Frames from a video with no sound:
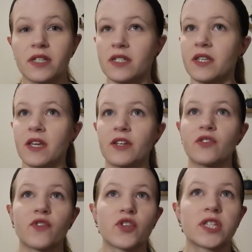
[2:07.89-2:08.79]
to see
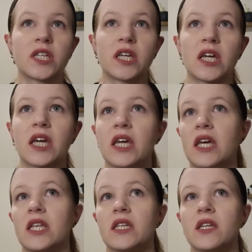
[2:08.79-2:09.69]
diversity
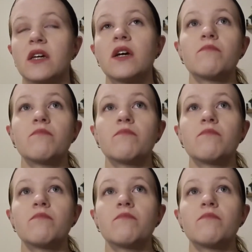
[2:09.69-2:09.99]
in